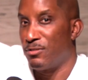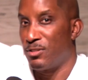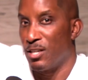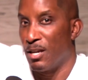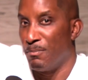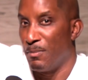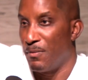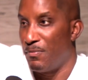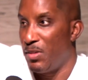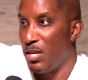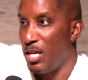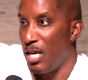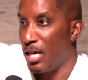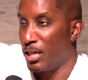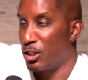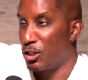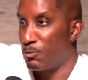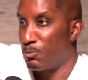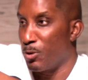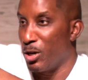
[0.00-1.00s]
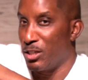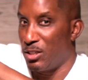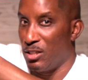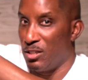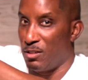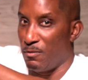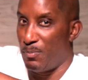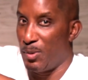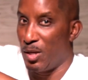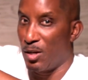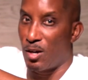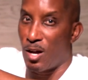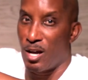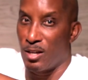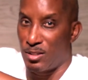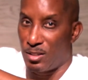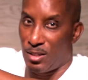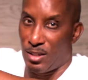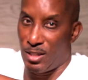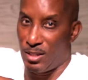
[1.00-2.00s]
some of the expressions of
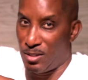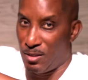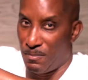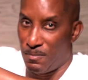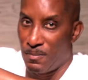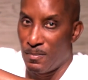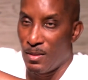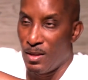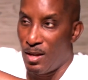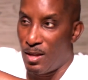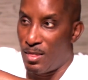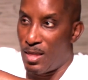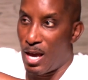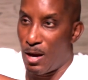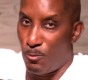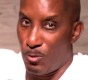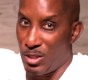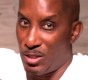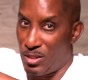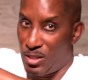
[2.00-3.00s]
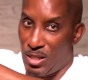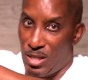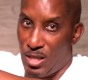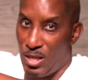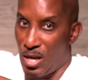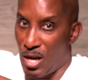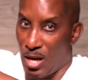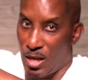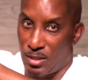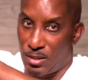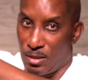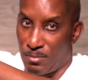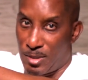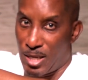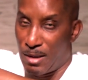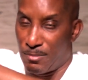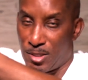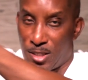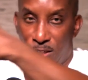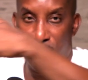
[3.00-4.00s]
Pentecostalism that we see uh,
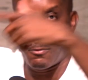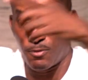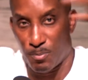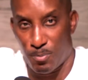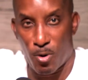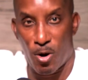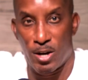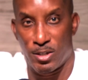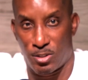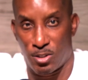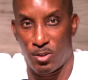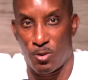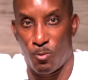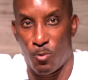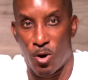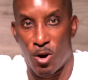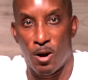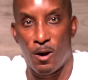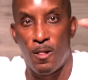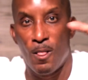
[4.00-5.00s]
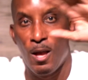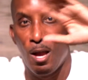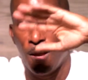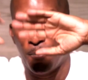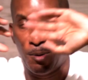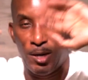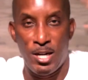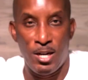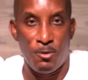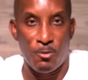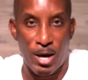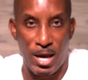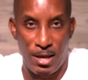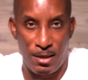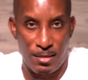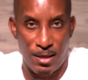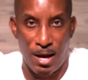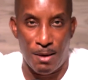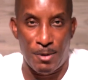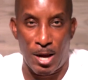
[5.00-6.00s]
sometimes in different parts of the world. But anyway,
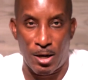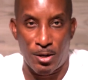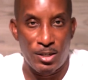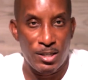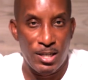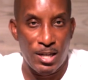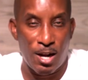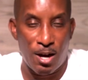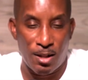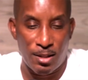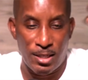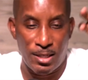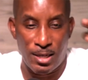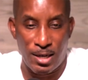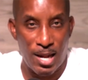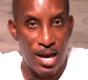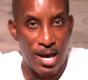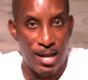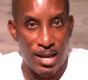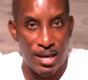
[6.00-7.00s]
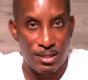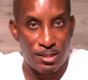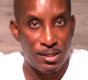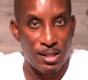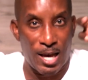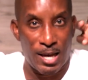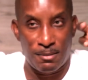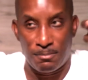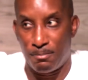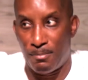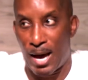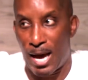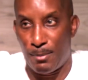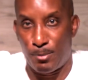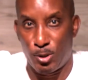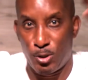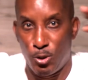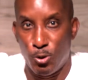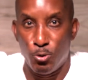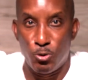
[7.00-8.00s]
I'm not going to get all into that. That's like
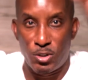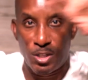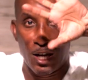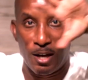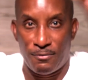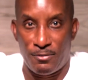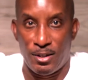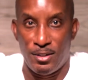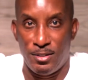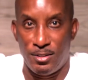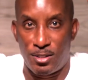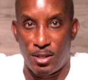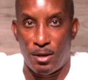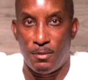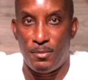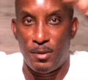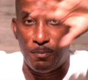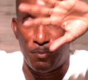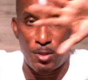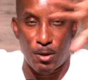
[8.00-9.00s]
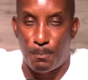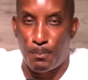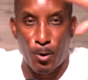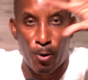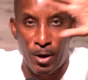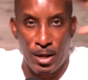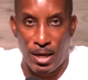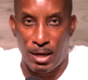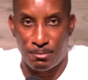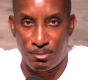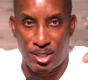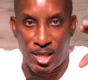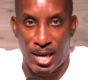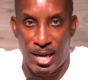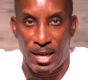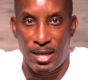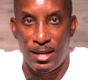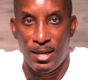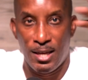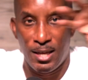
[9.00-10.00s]
Bible you stuff. And so the, the point I'm
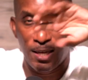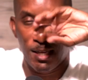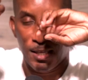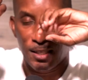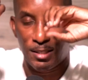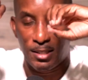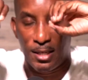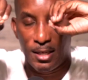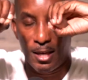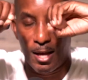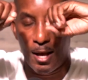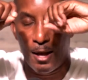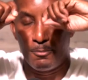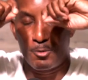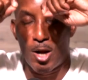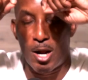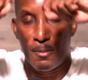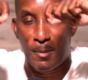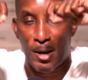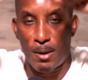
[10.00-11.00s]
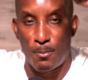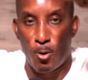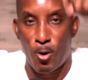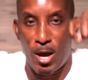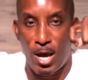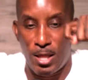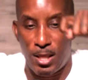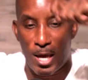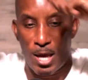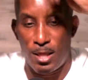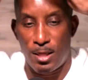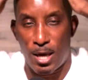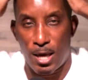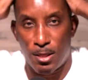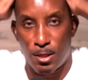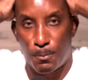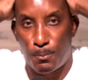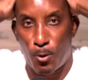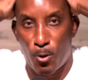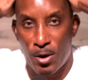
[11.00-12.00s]
saying, it, I'm trying to make a point, and, and
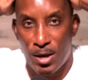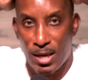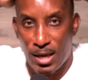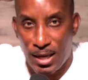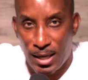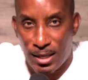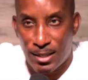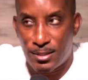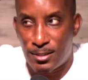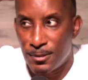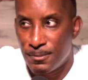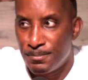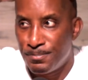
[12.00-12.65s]
and the point is,